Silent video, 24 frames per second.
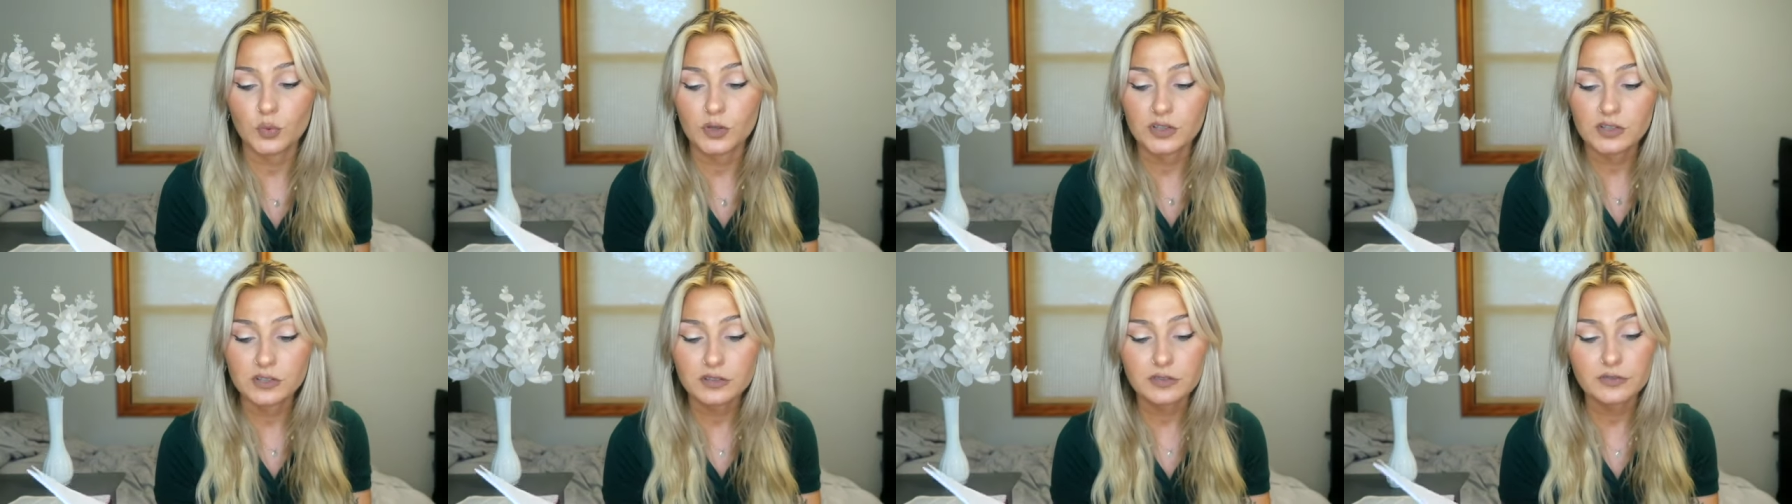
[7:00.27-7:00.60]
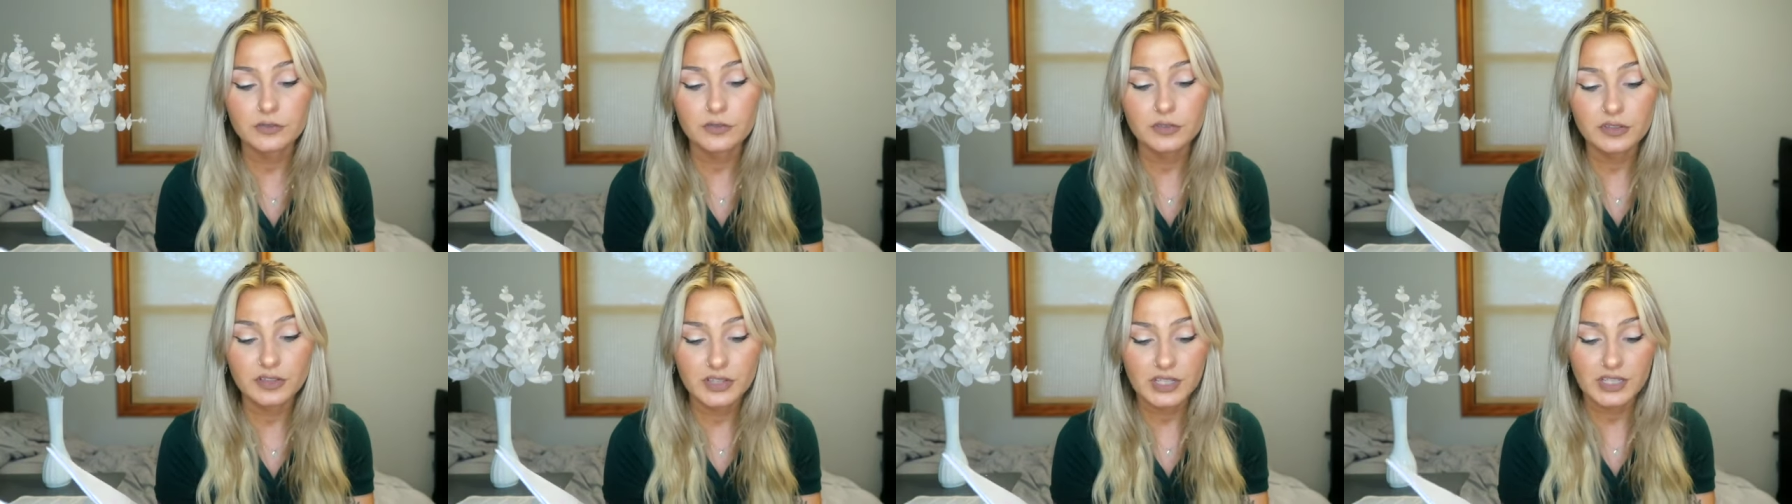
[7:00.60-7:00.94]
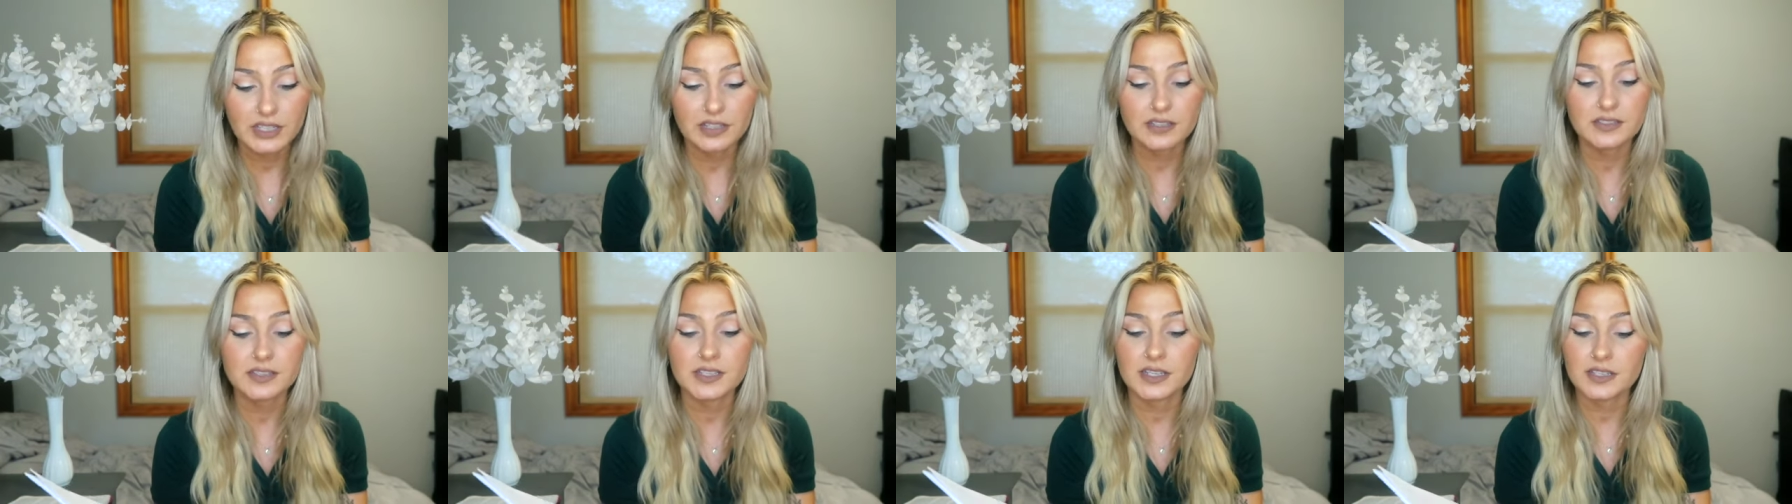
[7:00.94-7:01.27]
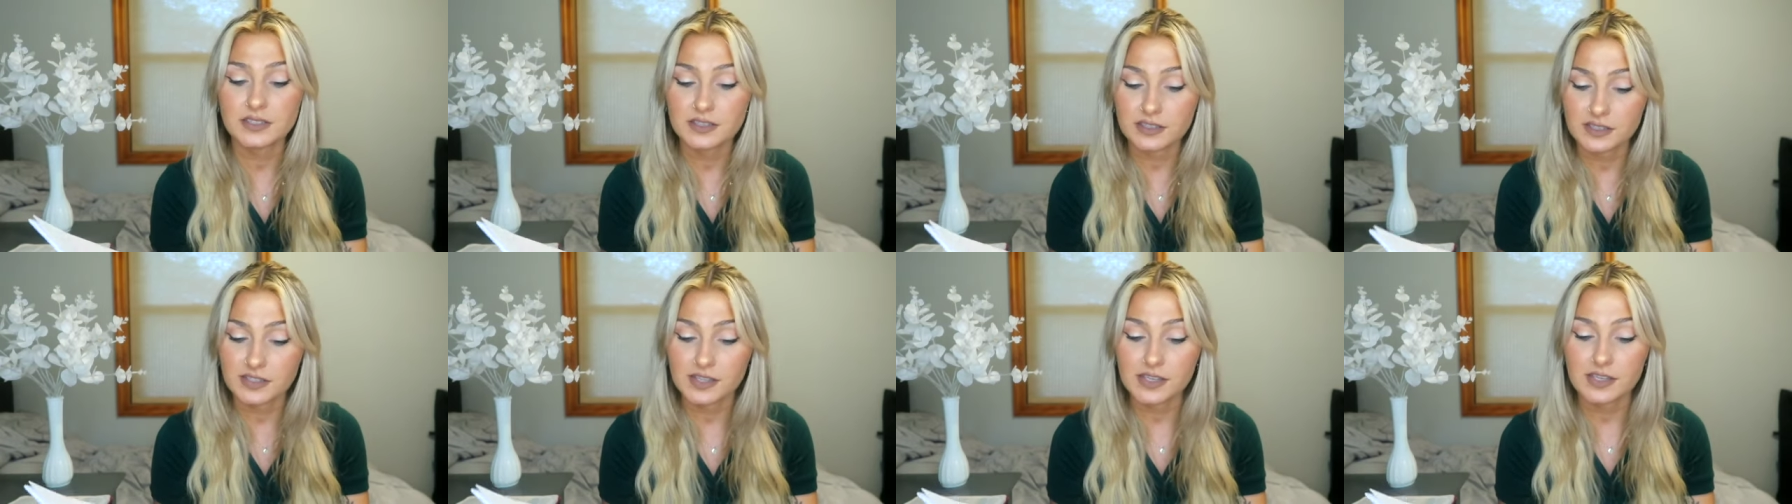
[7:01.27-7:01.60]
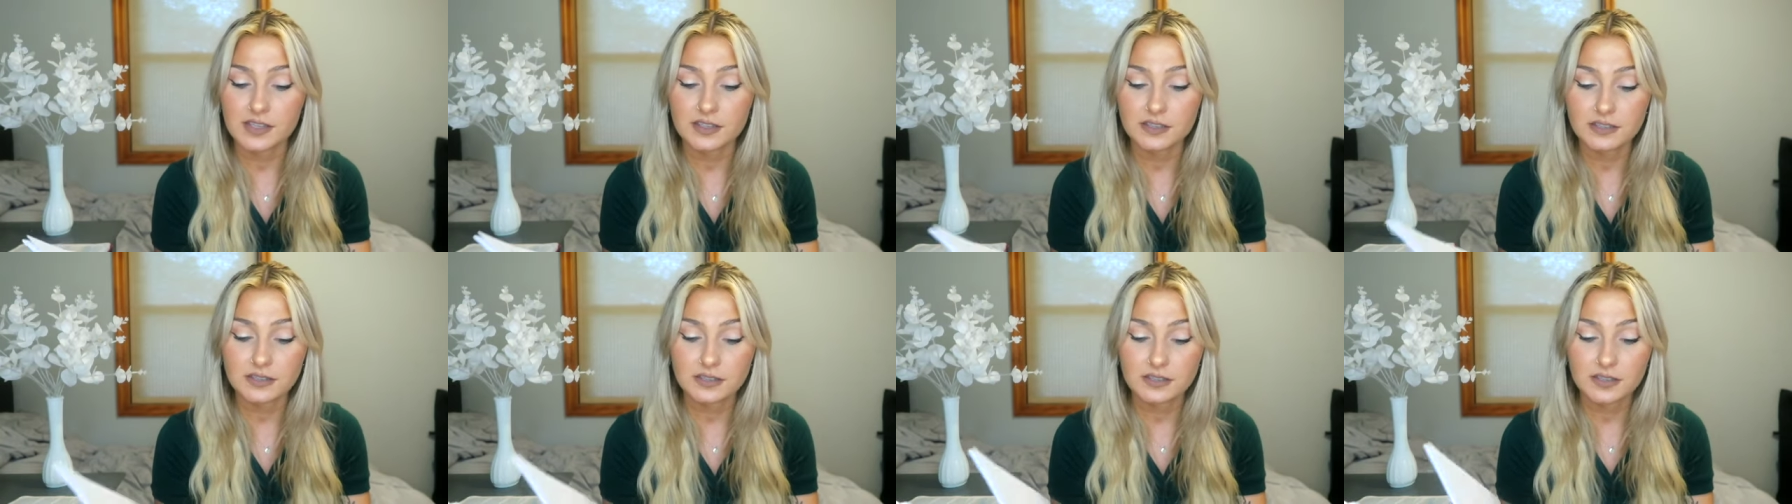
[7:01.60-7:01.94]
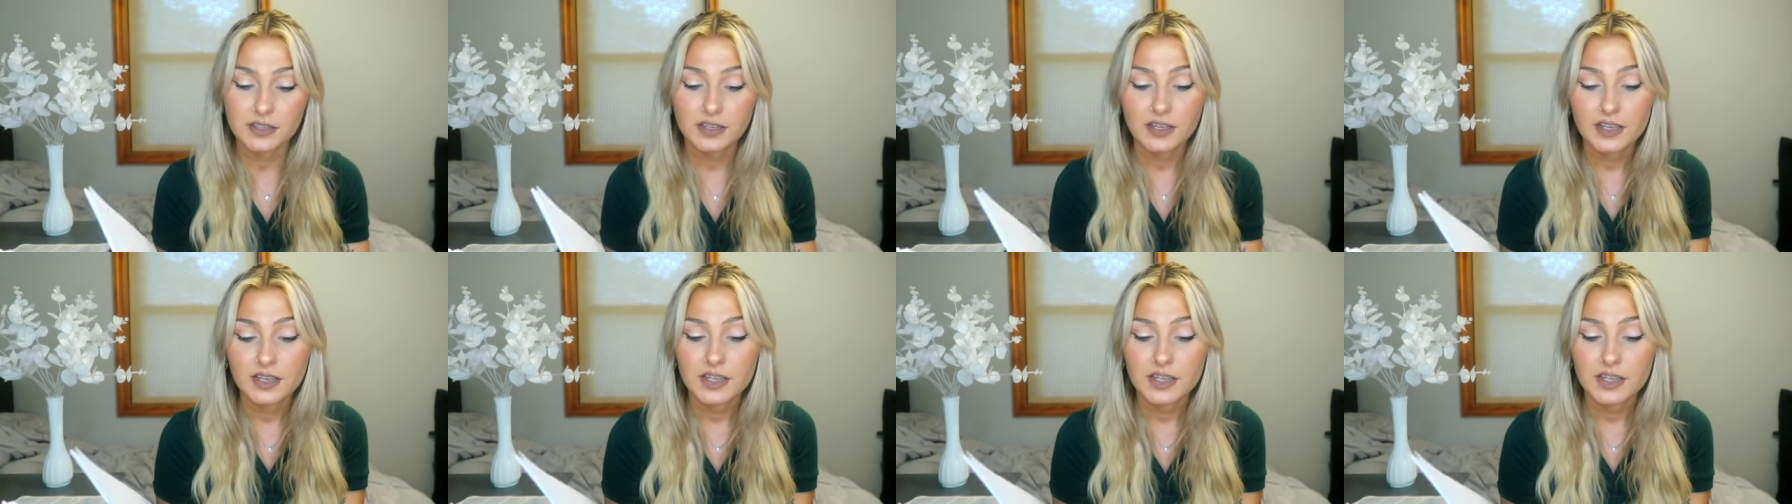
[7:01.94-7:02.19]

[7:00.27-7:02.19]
wonderful things as these?